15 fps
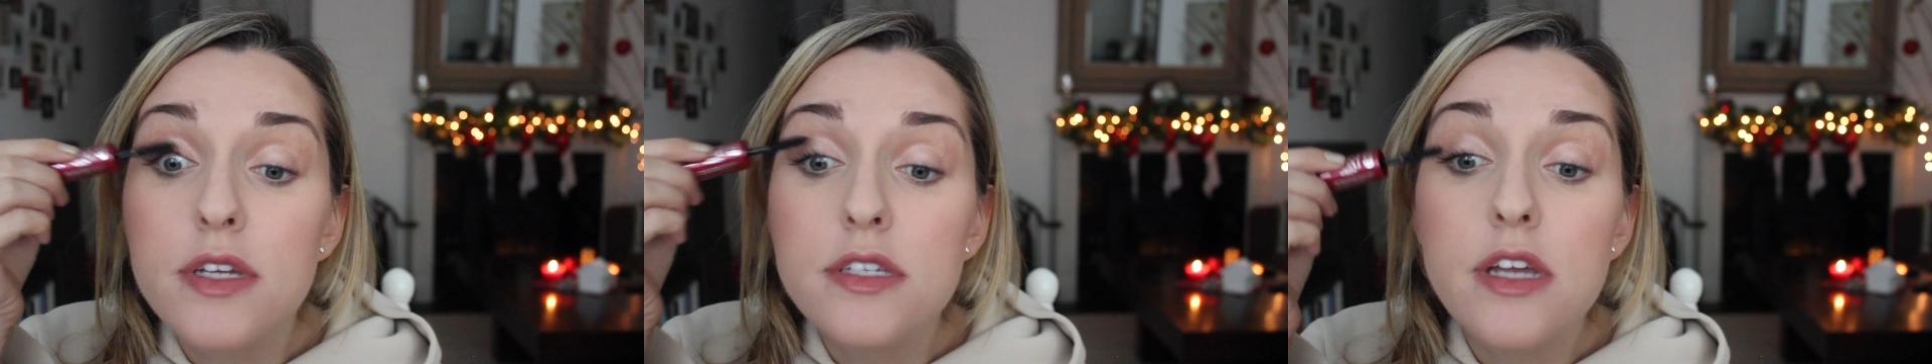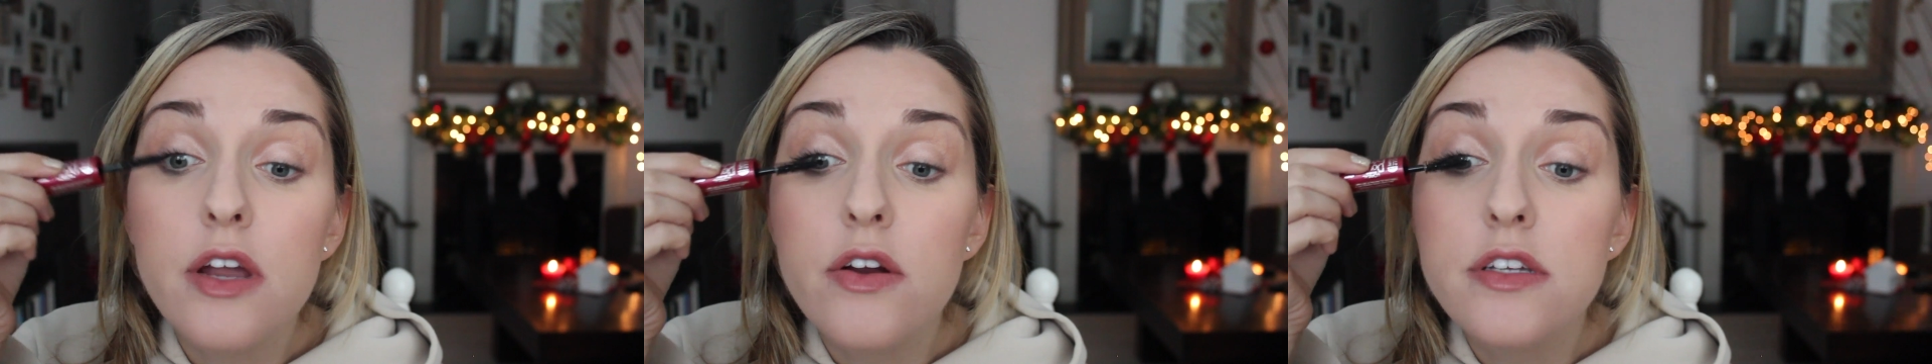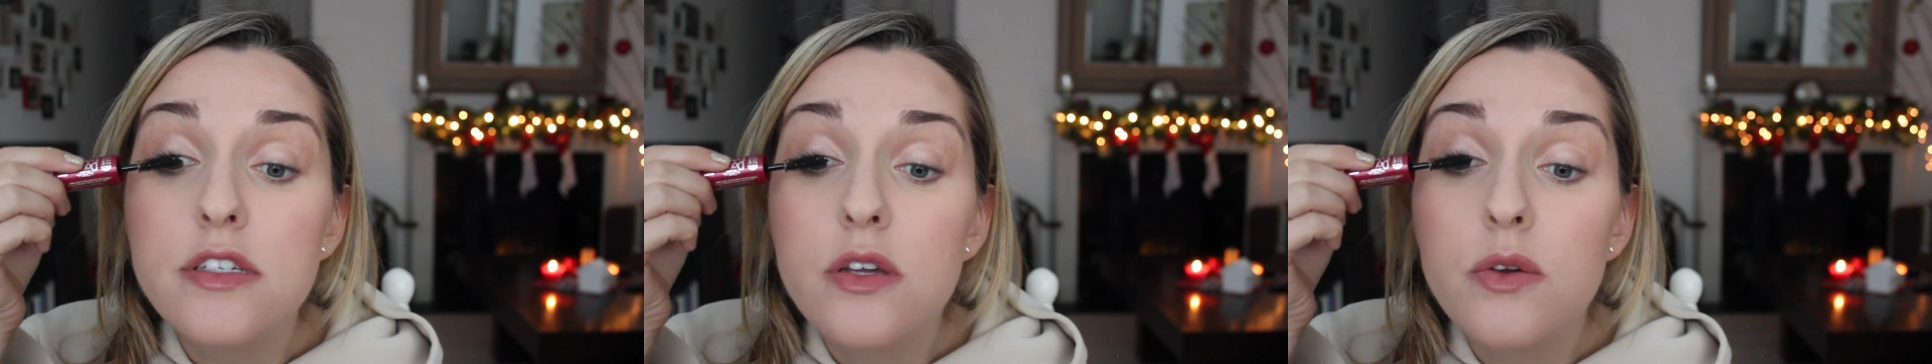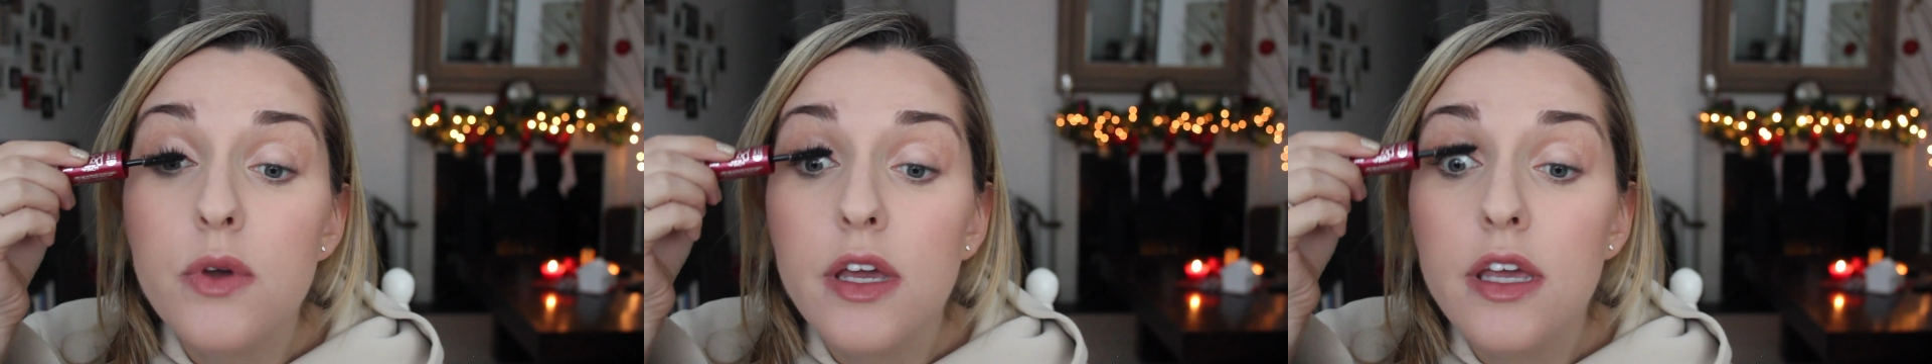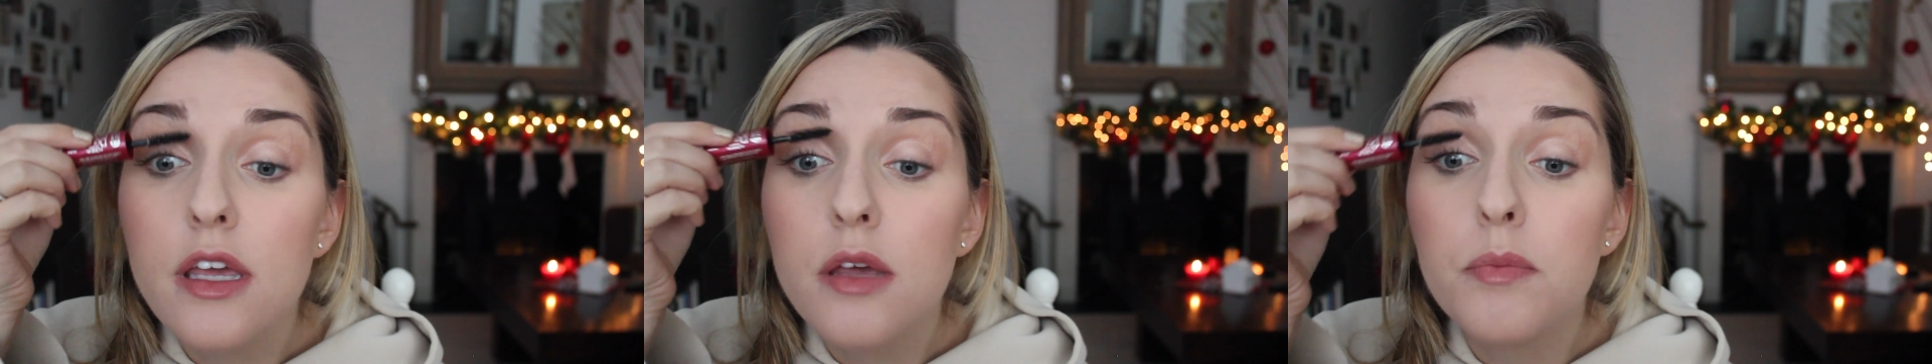mascaras that you
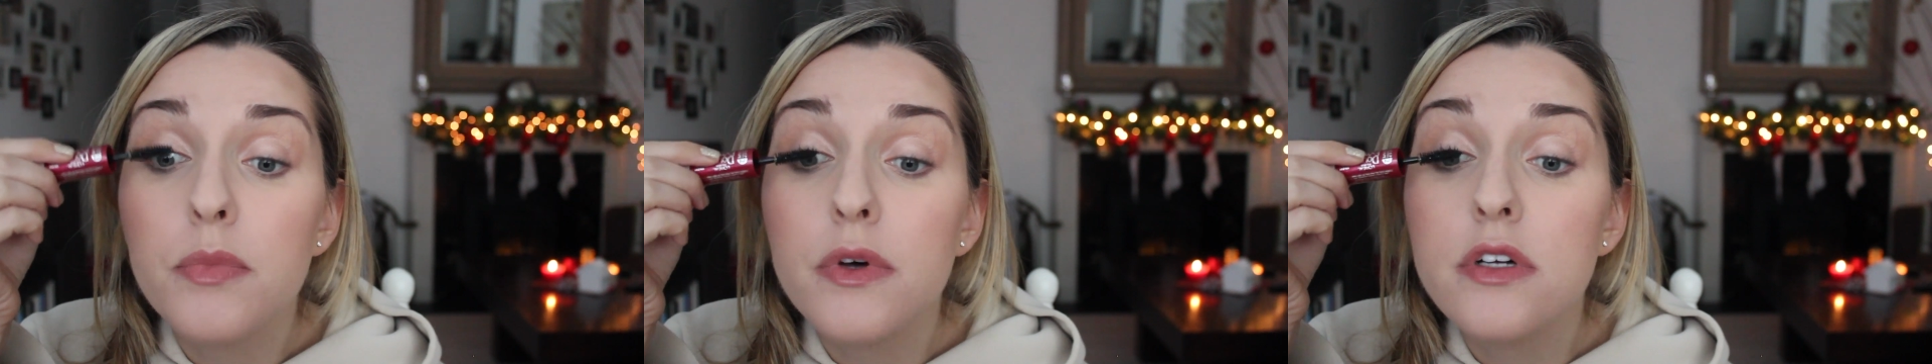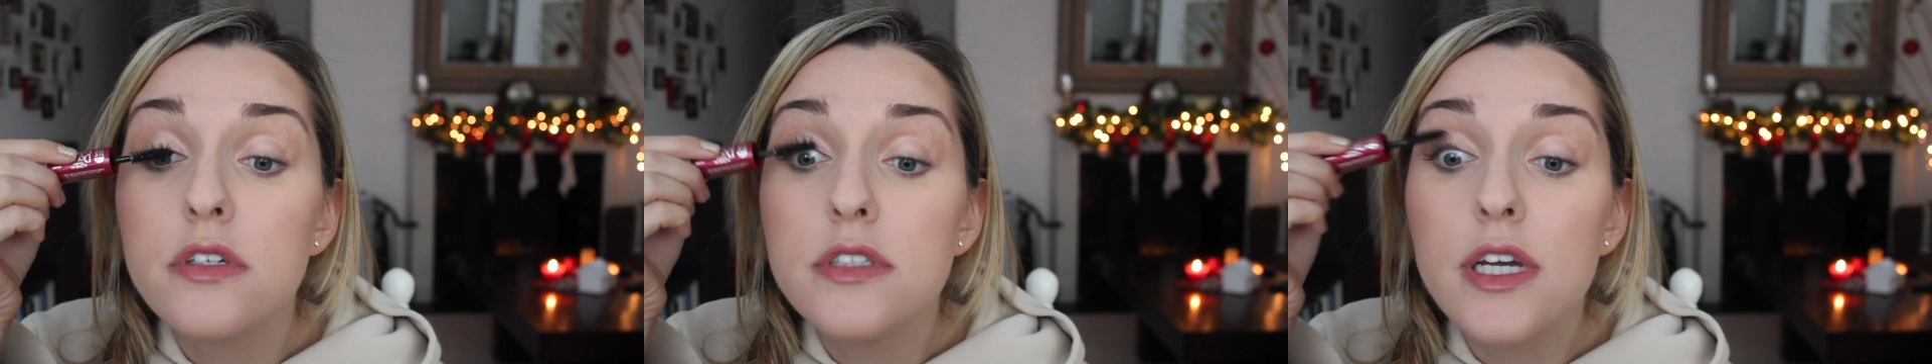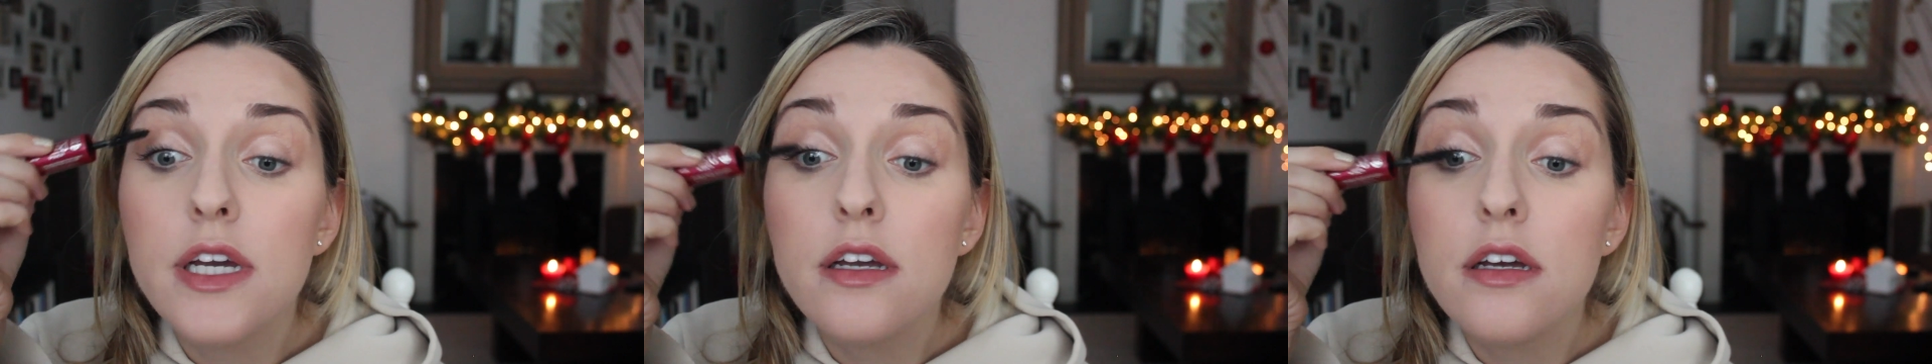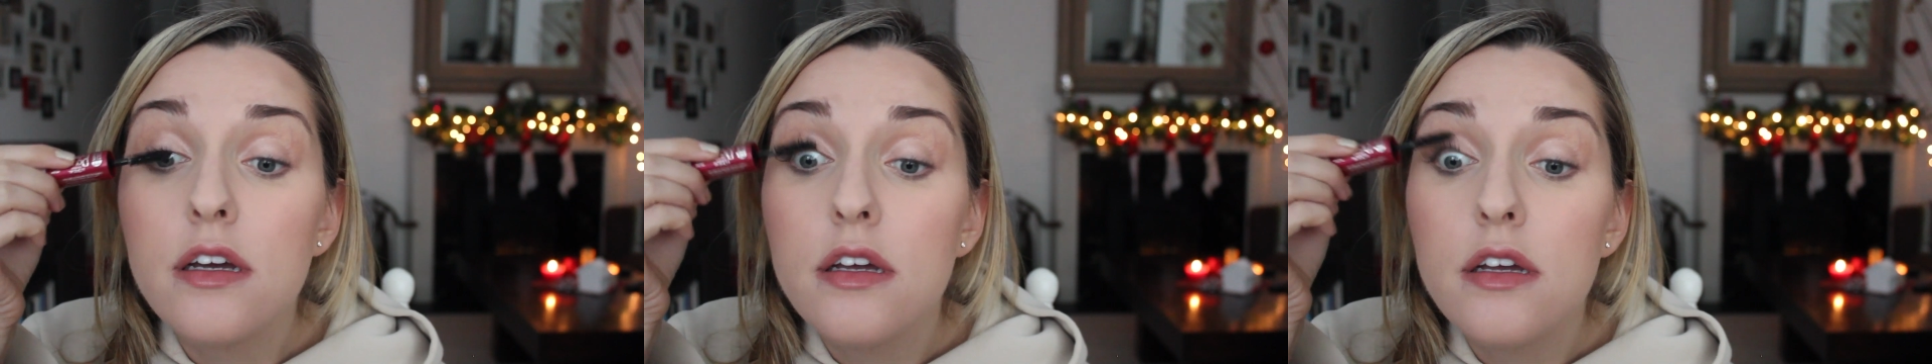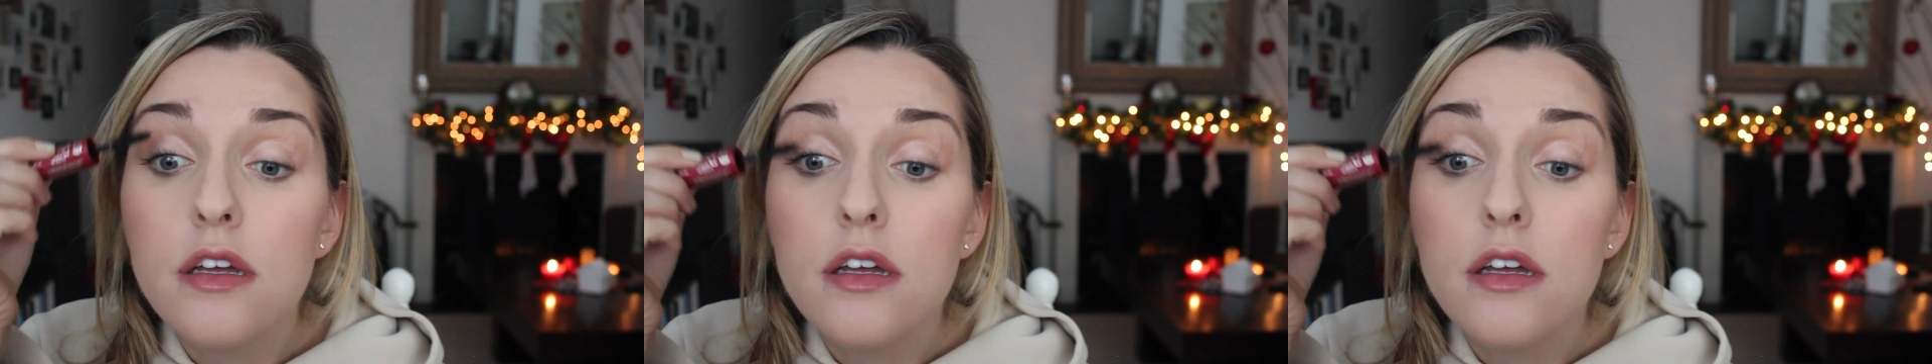can keep building,